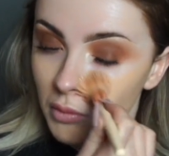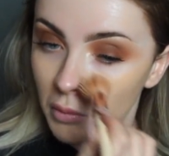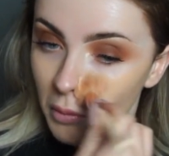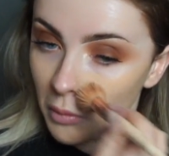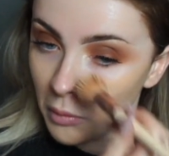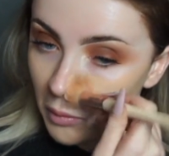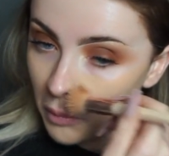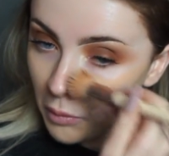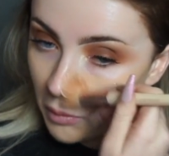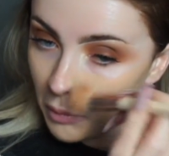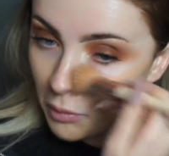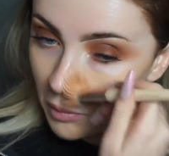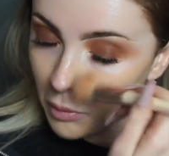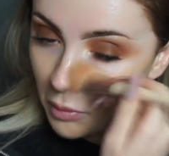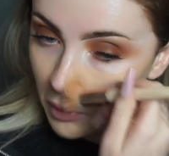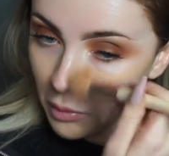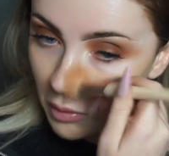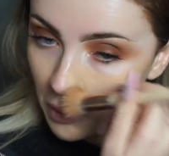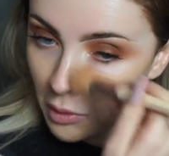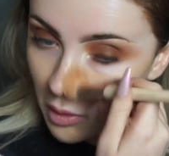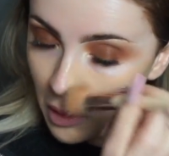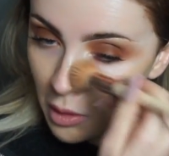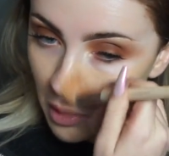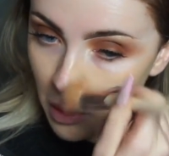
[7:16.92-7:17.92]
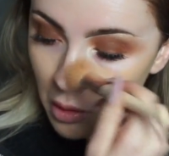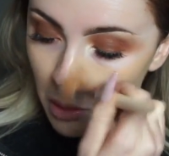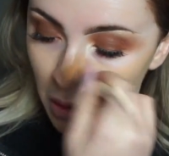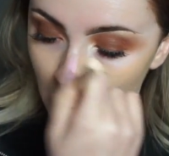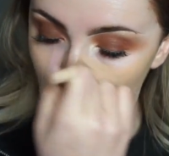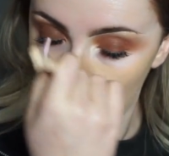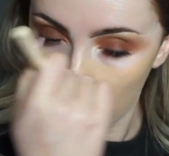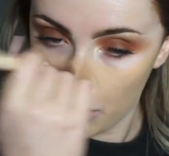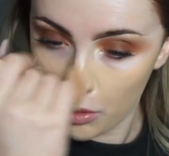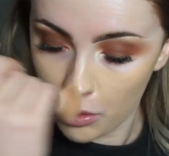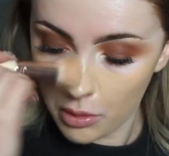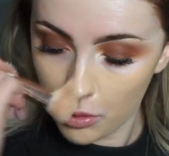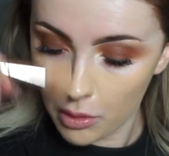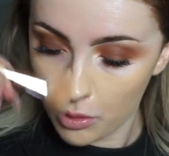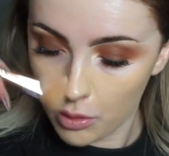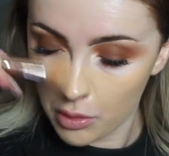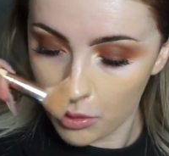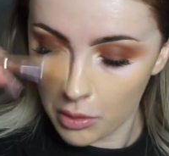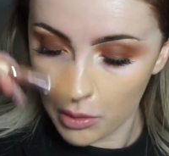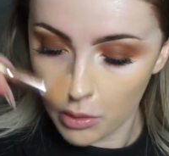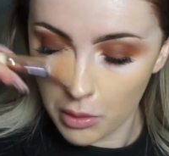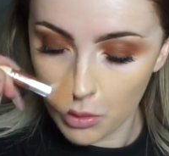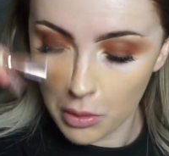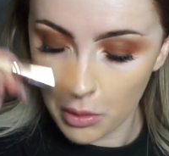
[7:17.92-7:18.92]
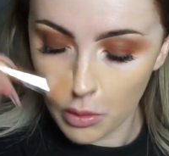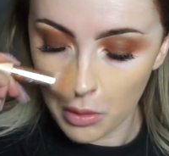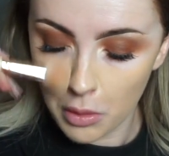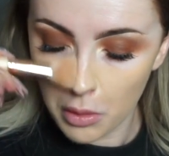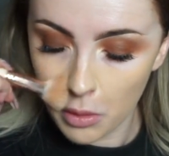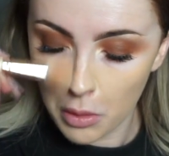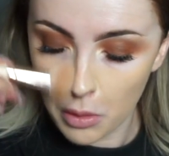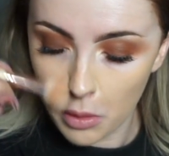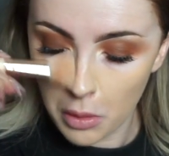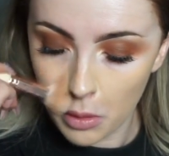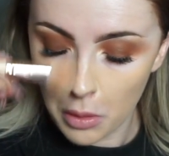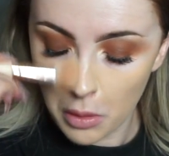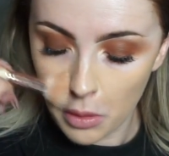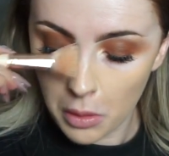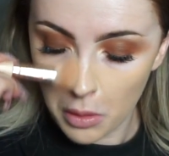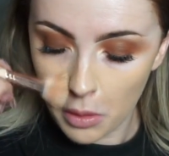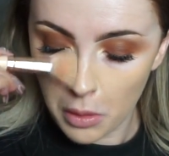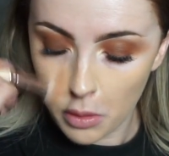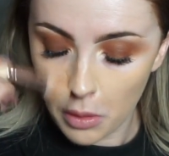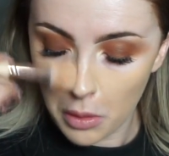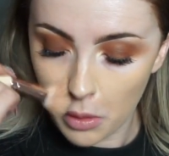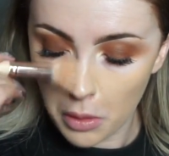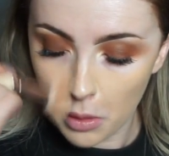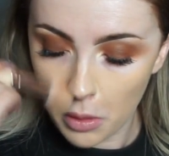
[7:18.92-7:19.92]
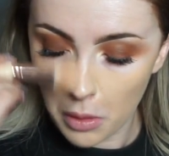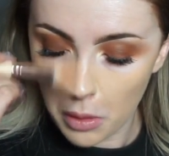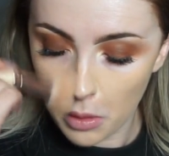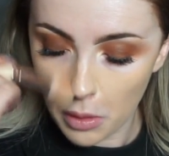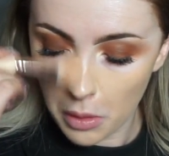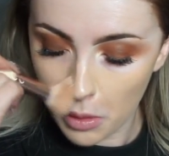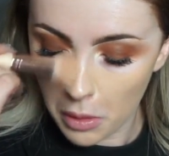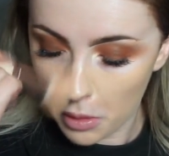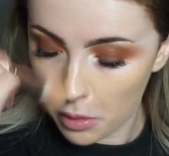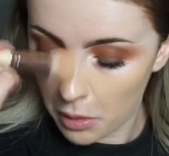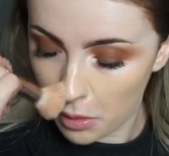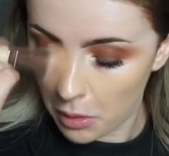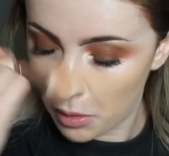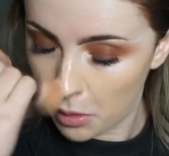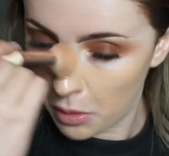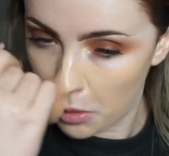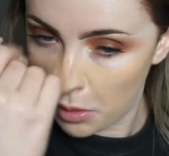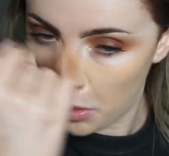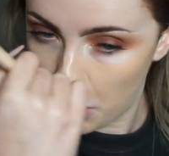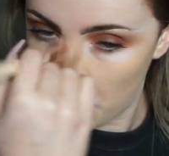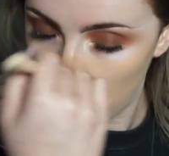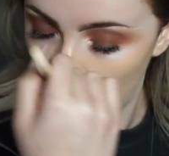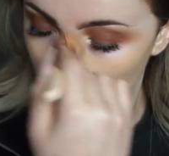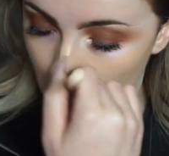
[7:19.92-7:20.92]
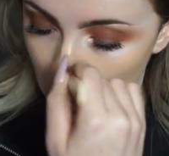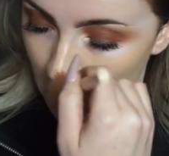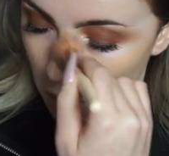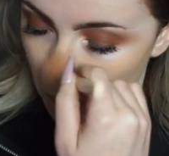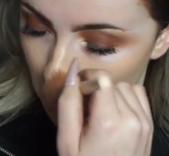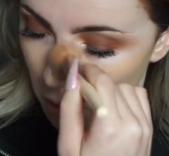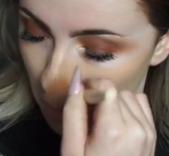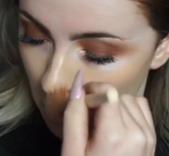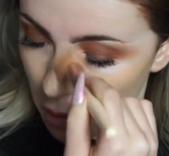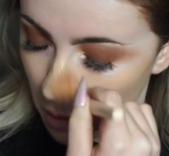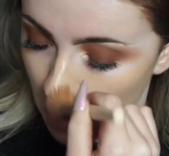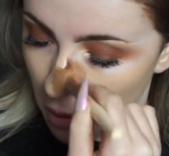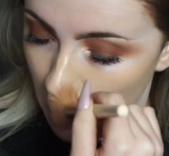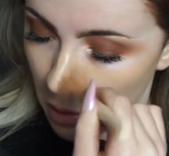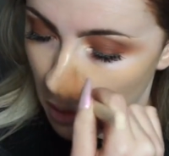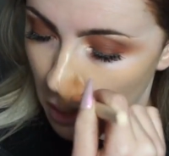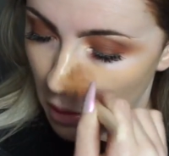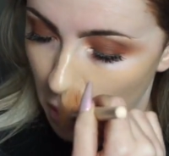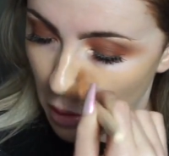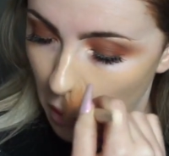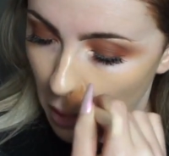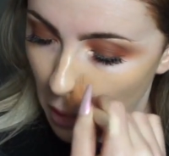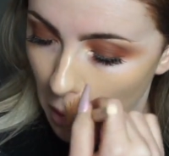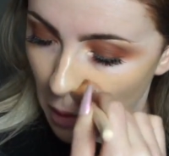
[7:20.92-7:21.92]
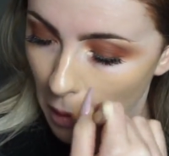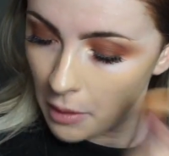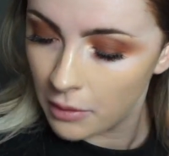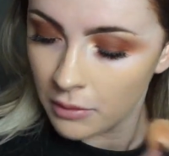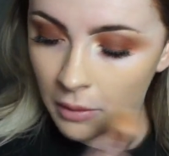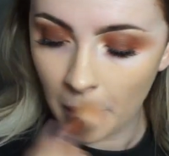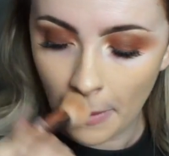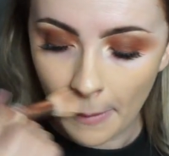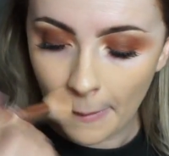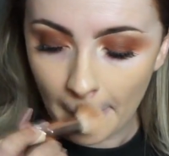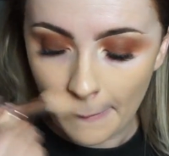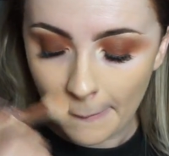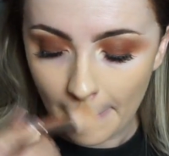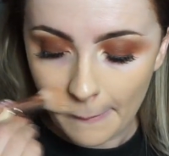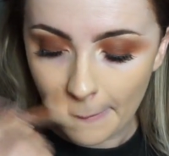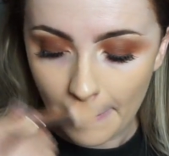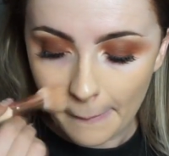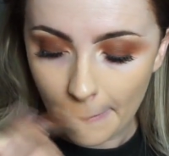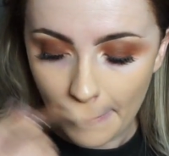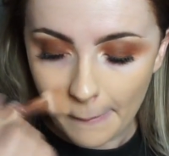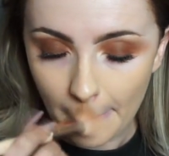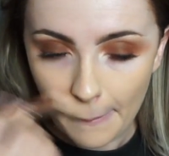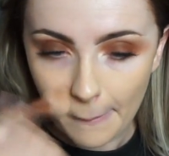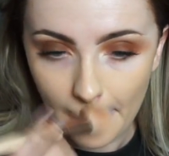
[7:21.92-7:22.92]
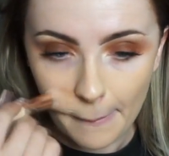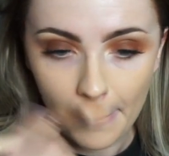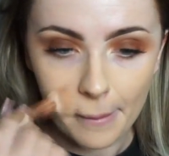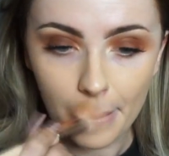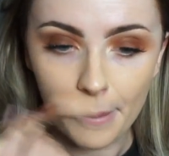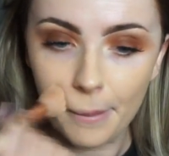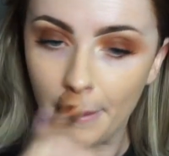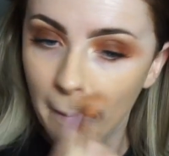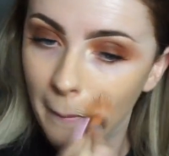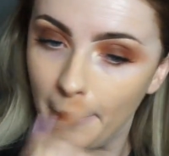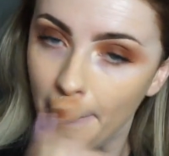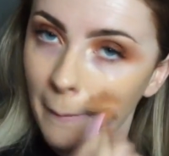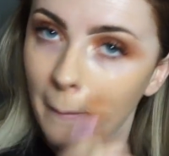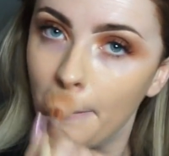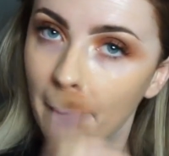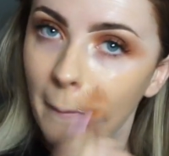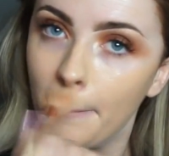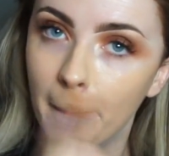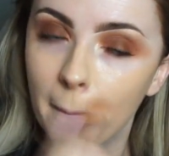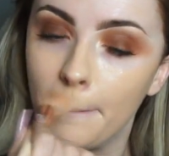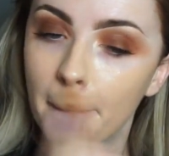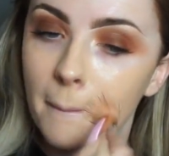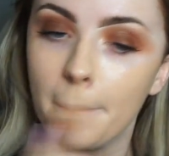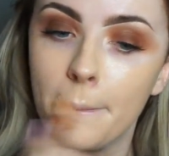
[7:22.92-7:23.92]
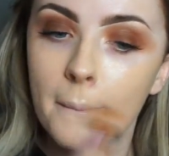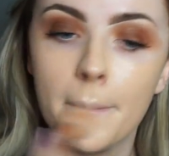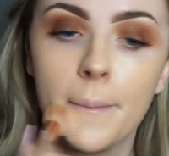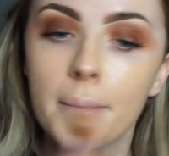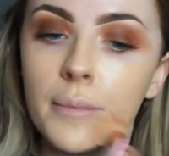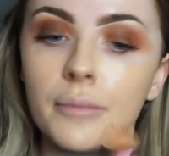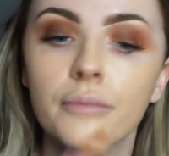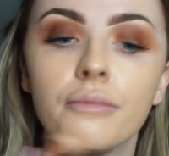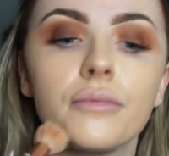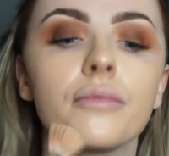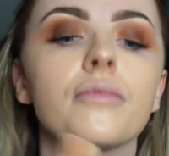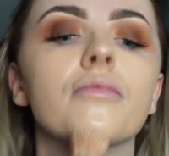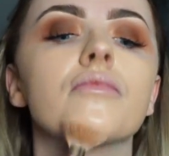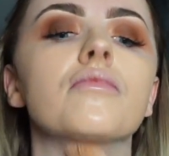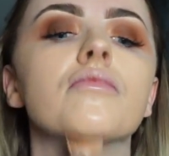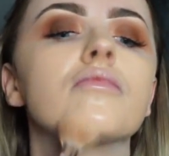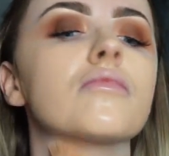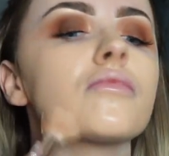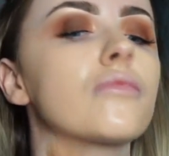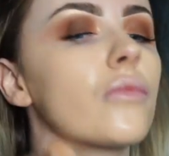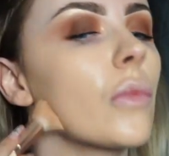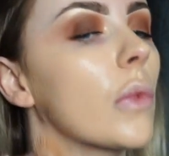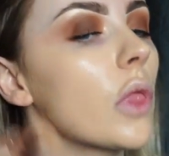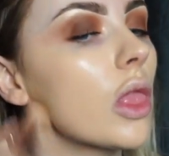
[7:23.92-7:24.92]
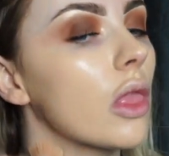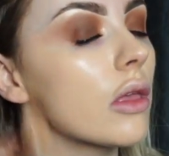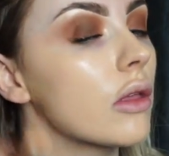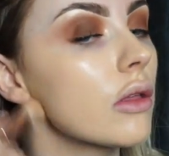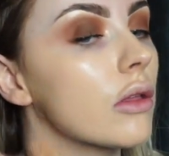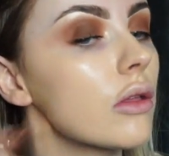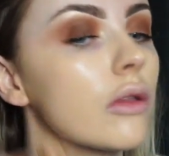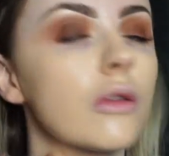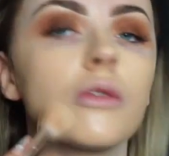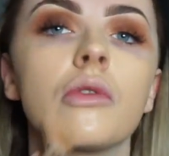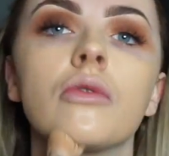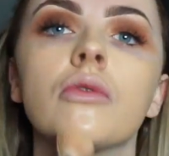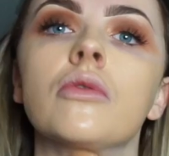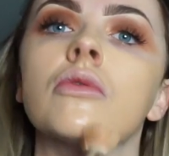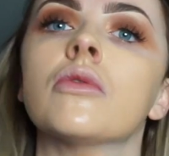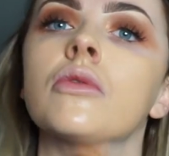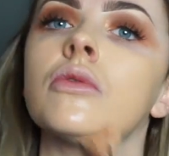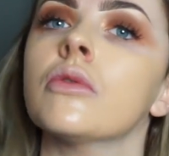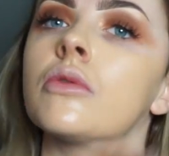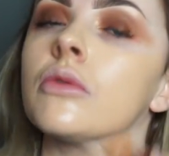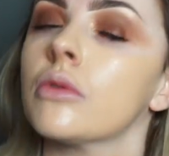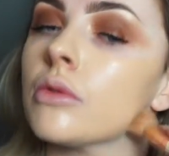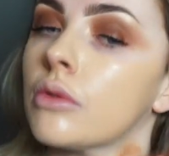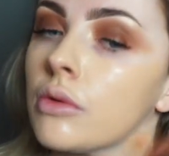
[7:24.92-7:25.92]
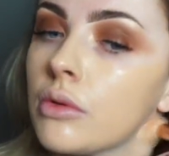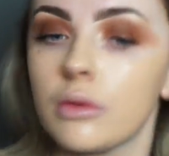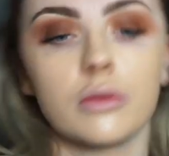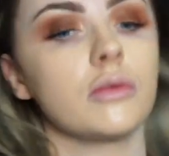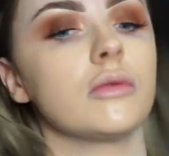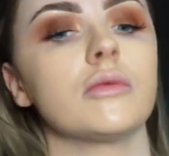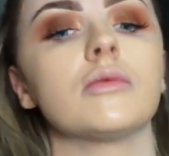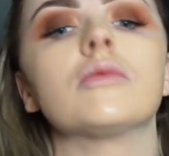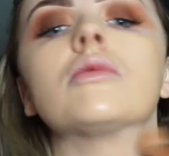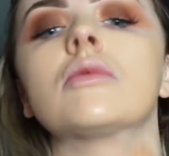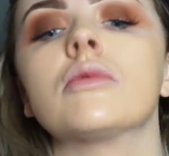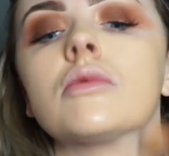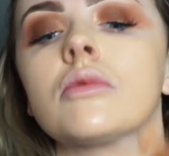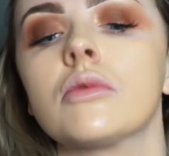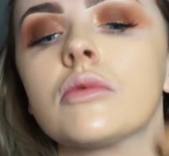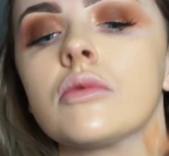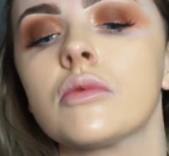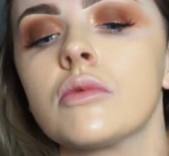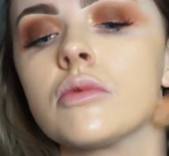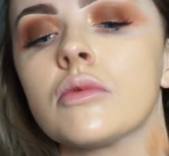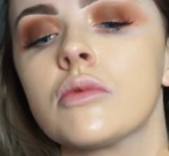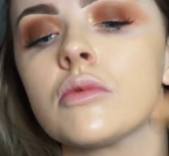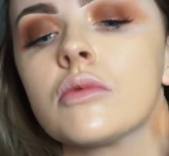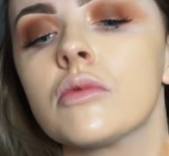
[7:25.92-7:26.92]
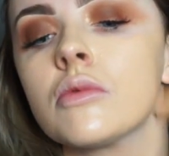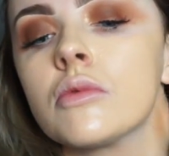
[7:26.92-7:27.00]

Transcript: I always pat it all in and that's how I get such a good full coverage base. When I have it all patted in, that's when I'll start to use my circular motion.